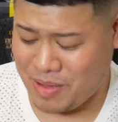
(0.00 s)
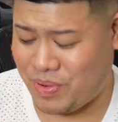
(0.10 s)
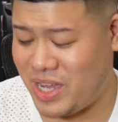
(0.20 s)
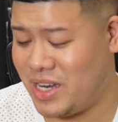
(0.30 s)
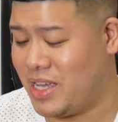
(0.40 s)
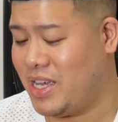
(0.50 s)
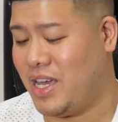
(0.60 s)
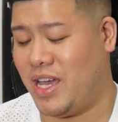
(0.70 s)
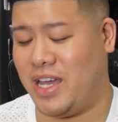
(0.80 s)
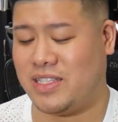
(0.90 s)
But
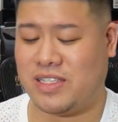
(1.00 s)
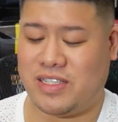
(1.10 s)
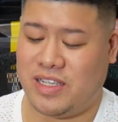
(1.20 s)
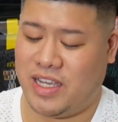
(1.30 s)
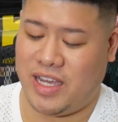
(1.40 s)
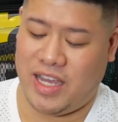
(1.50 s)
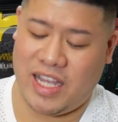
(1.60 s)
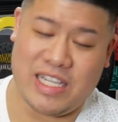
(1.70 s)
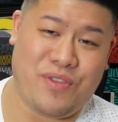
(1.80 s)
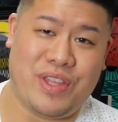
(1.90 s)
it's
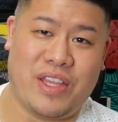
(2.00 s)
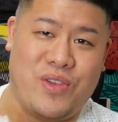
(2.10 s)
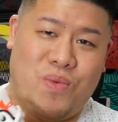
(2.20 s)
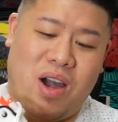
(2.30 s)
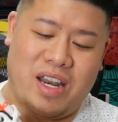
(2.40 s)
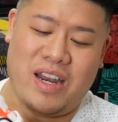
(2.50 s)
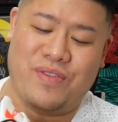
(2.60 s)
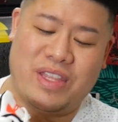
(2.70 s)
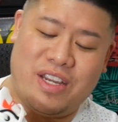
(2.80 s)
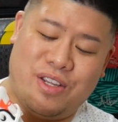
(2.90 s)
everything you want and
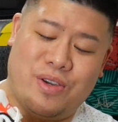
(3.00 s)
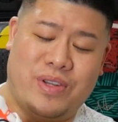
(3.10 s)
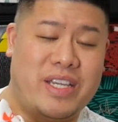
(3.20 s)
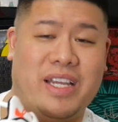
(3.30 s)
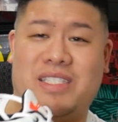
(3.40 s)
everything you don't need.